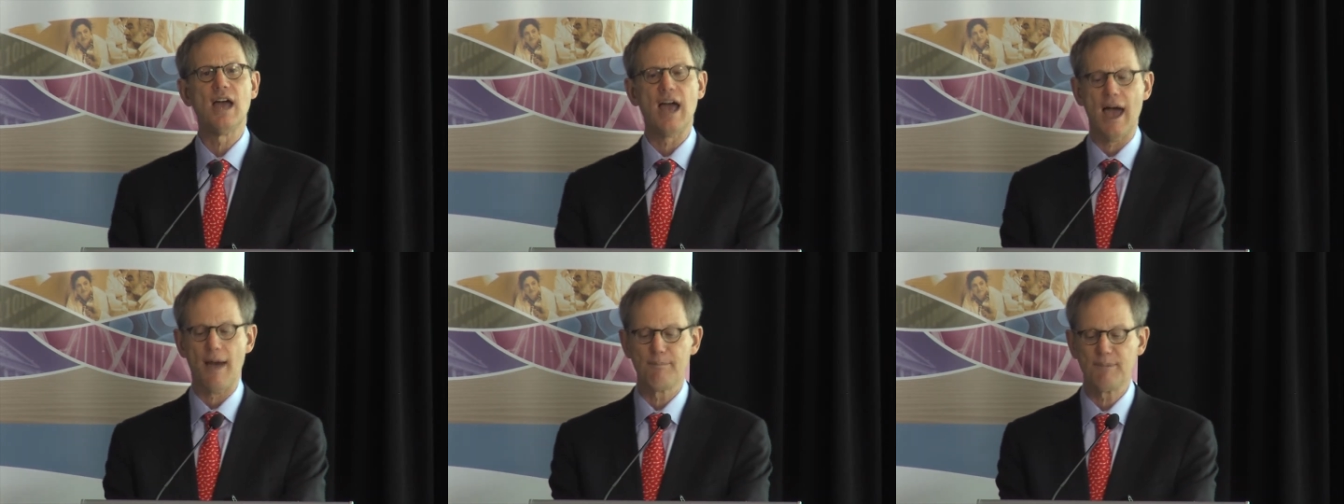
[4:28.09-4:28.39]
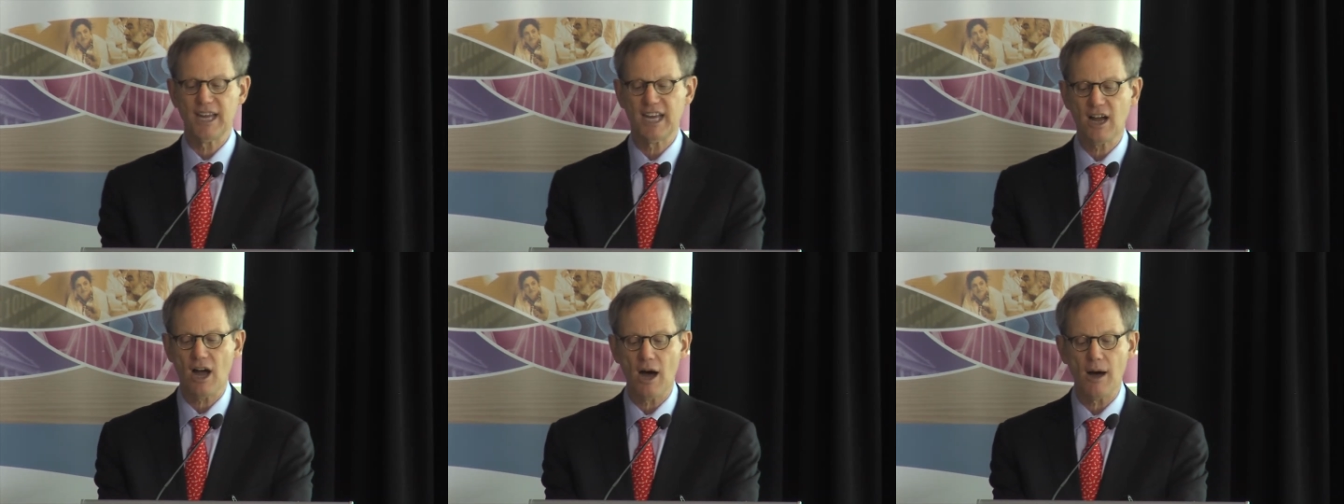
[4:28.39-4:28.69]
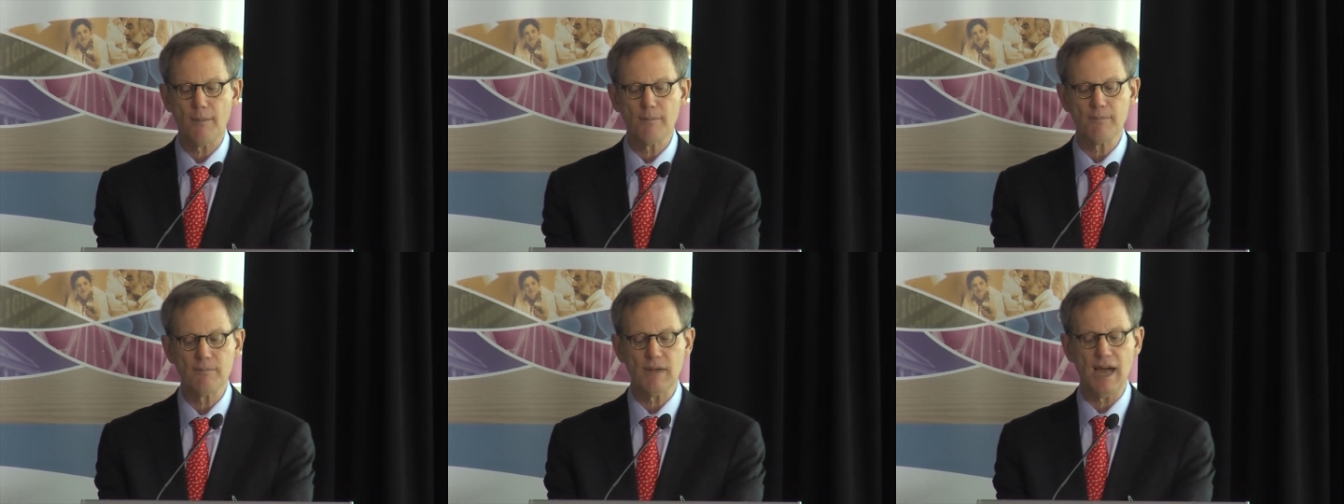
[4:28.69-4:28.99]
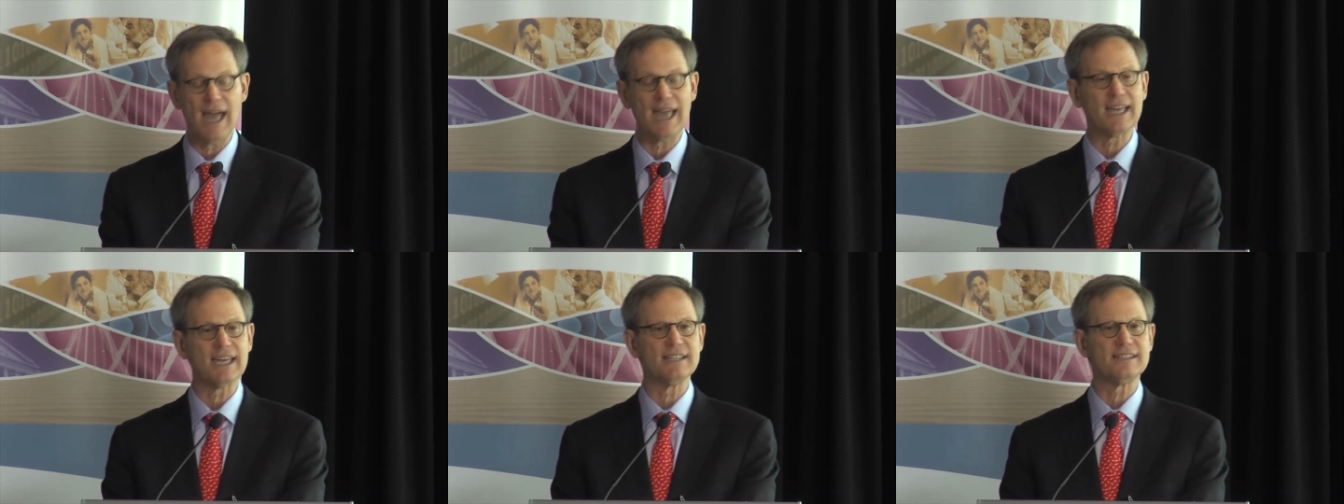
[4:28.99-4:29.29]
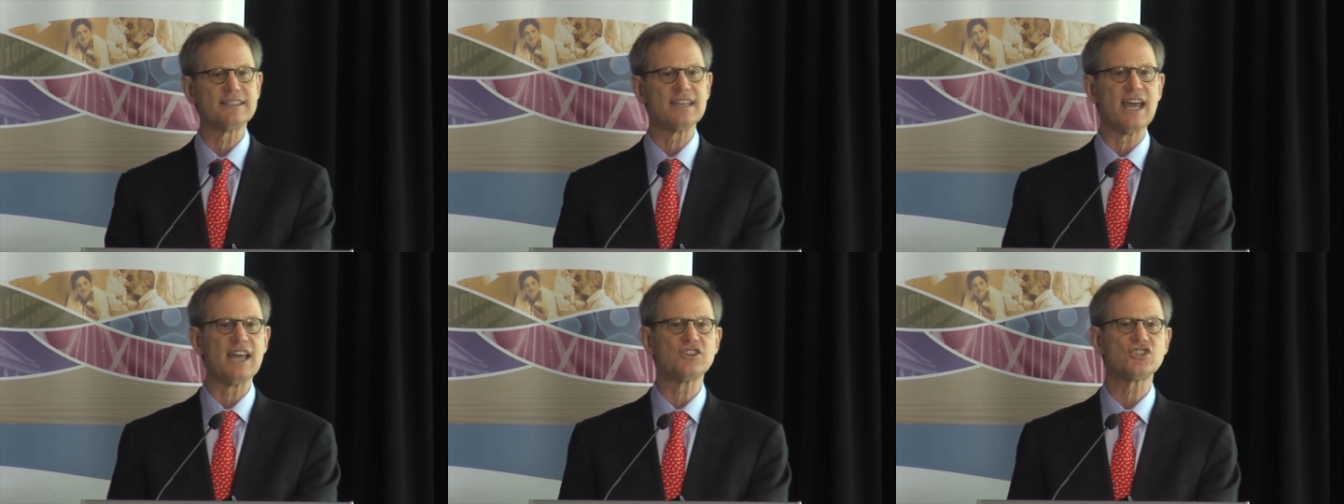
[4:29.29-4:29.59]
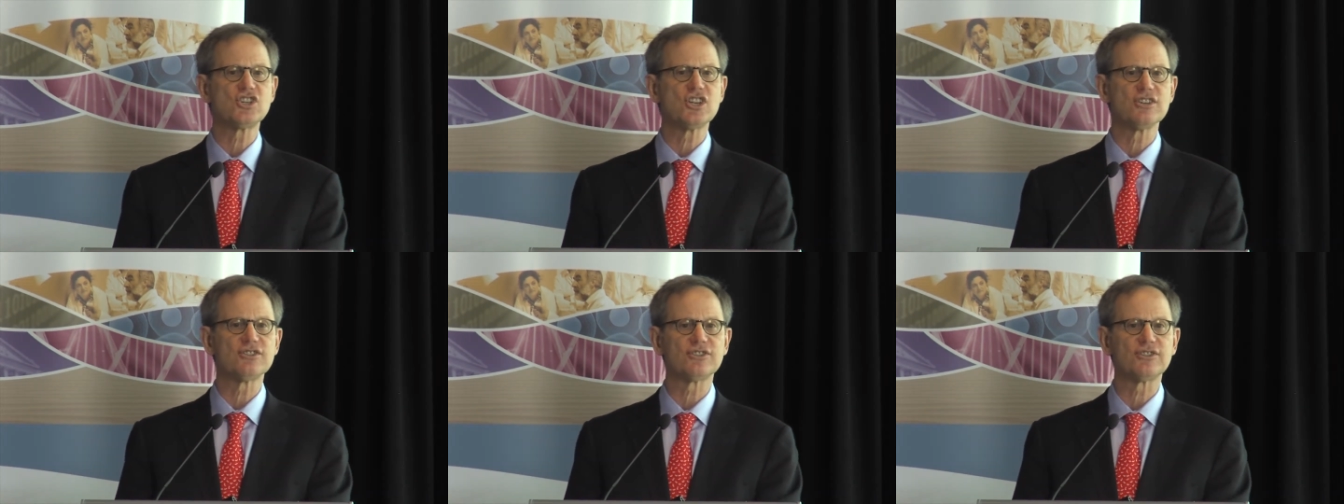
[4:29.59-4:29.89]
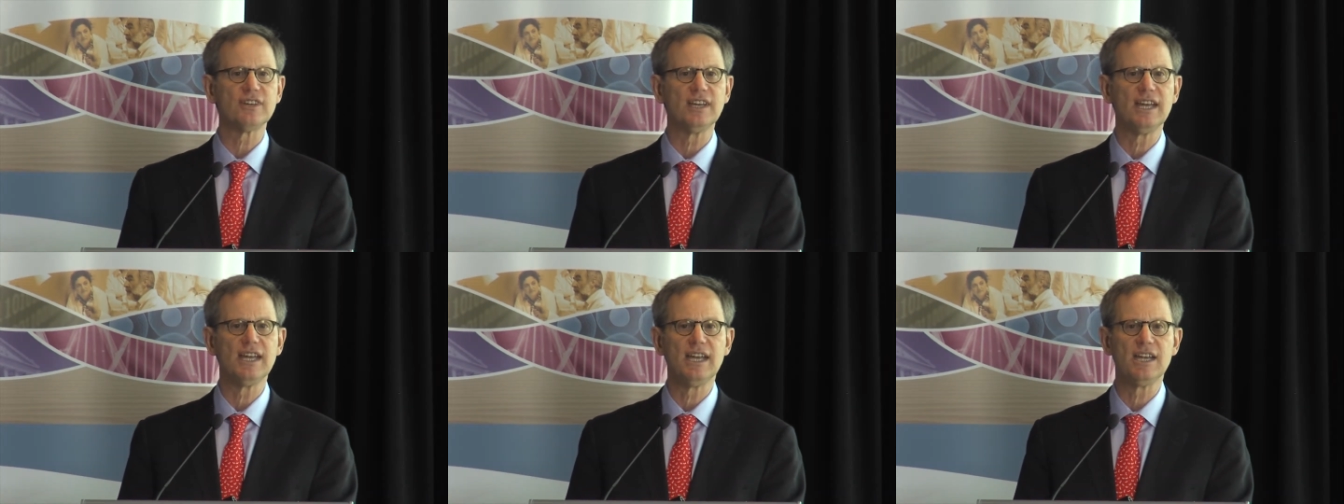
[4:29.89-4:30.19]
have become a
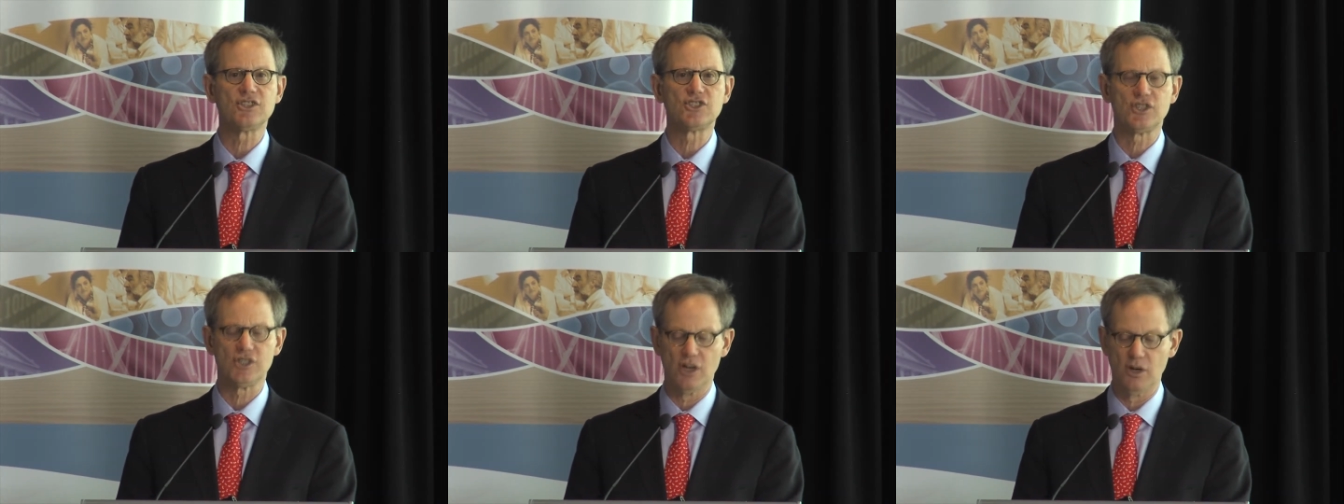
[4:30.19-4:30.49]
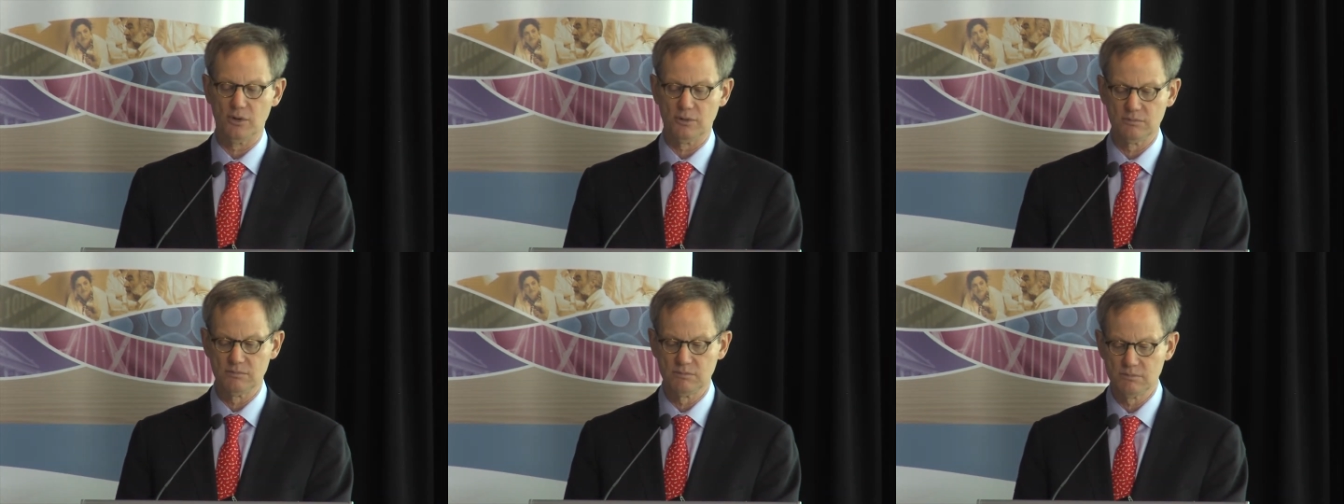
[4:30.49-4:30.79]
contentious issue.